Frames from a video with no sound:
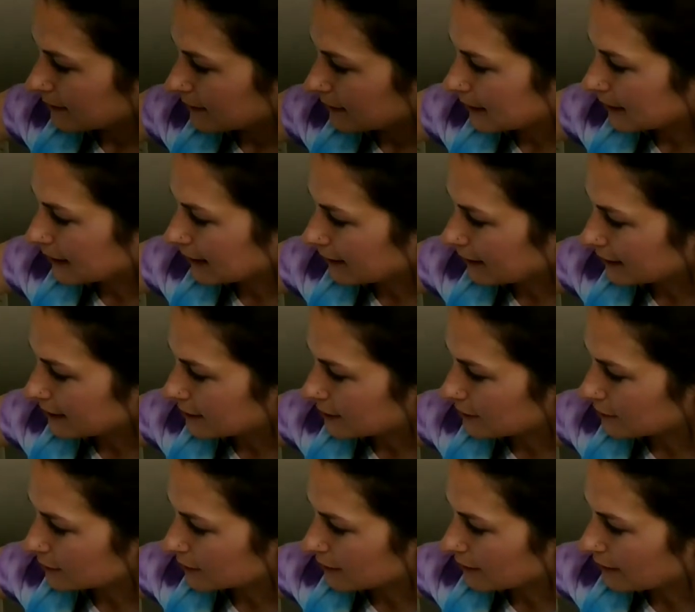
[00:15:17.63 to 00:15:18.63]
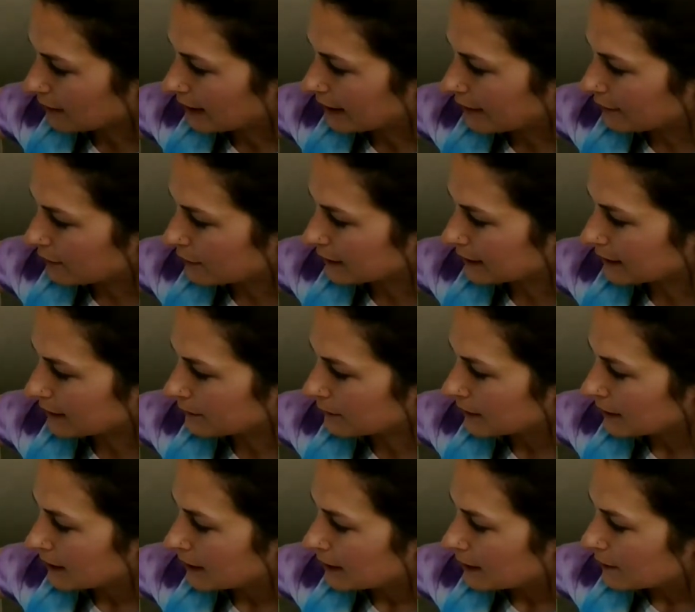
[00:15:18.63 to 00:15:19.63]
that I like to use a lot when I'm
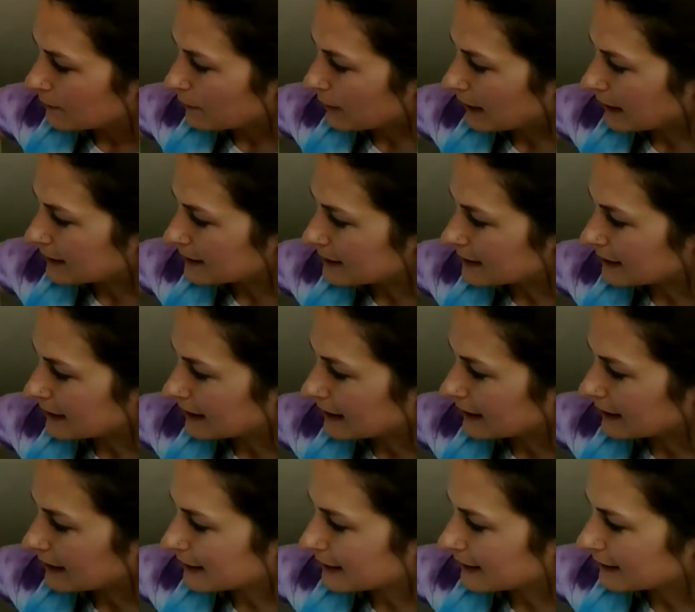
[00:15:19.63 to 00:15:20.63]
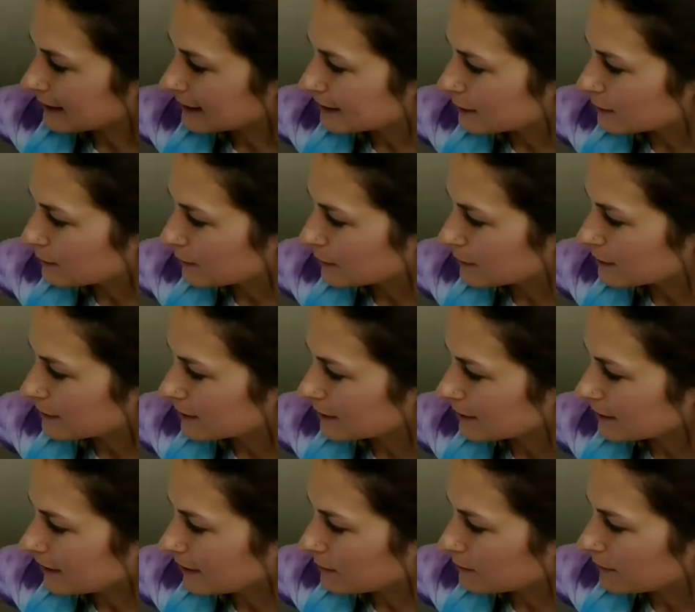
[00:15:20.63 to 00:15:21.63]
painting anything that's supposed to
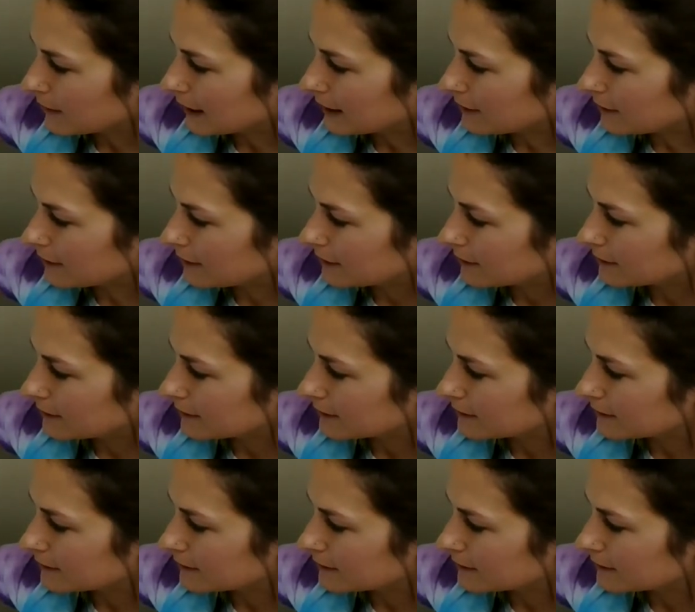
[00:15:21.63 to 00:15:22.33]
look like metal.